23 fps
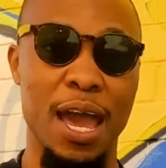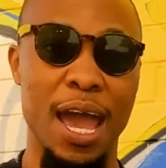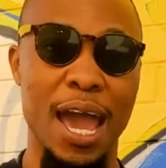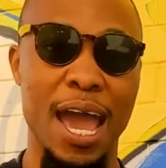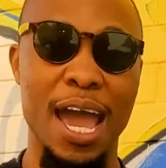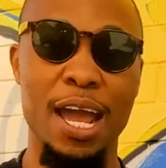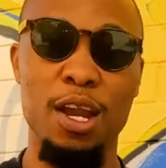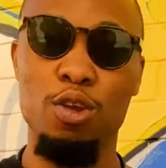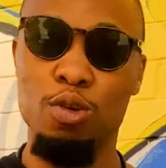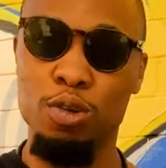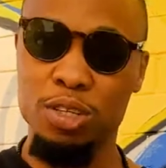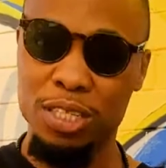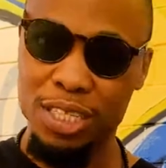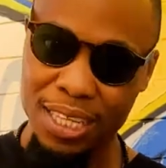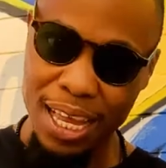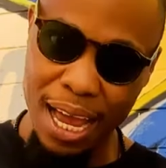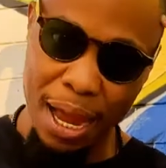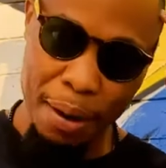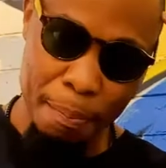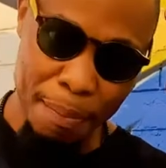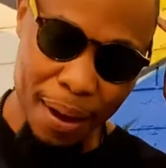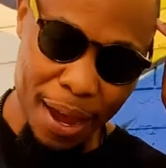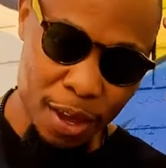and you
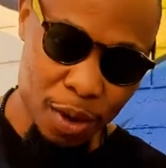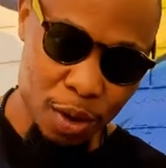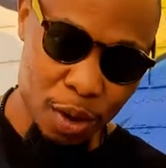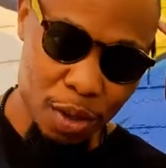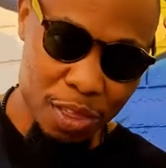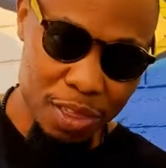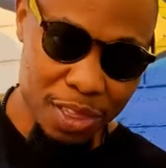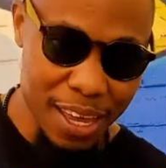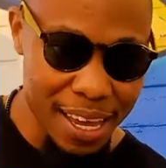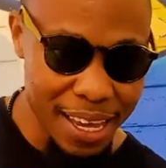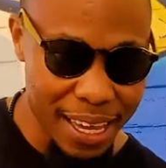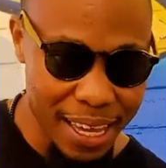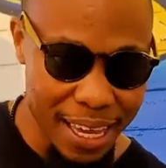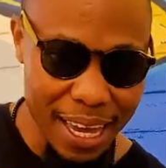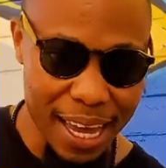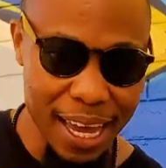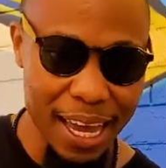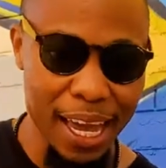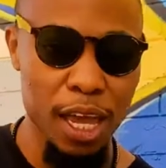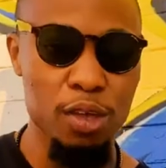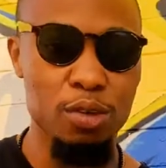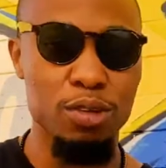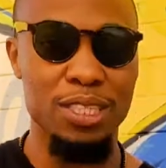start by your thinking and